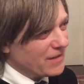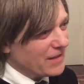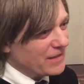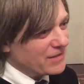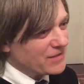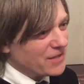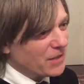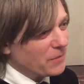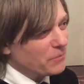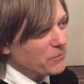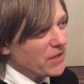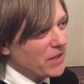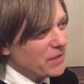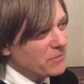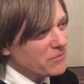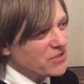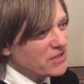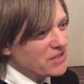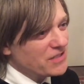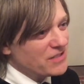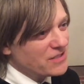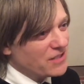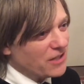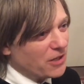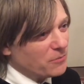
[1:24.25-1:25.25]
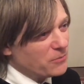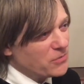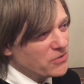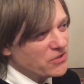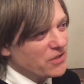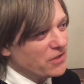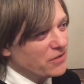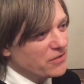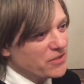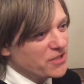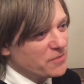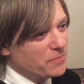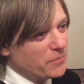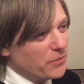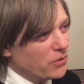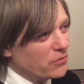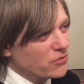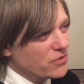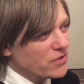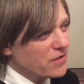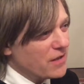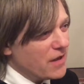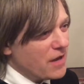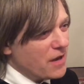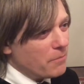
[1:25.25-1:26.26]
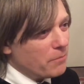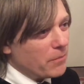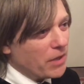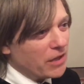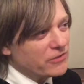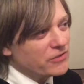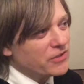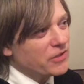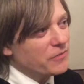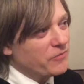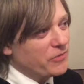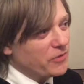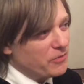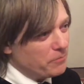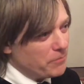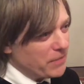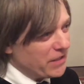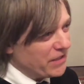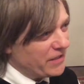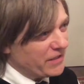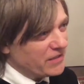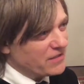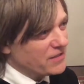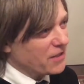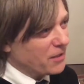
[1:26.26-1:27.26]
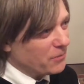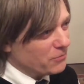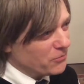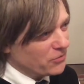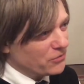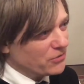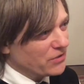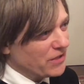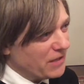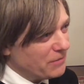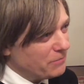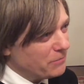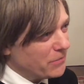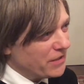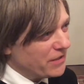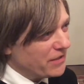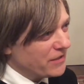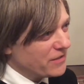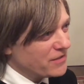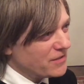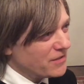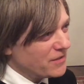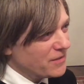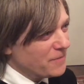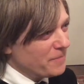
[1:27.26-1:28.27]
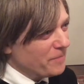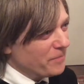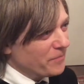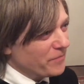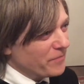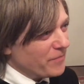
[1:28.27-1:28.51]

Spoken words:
And sometimes the samples are exposed multiple minutes, up to 10 minutes.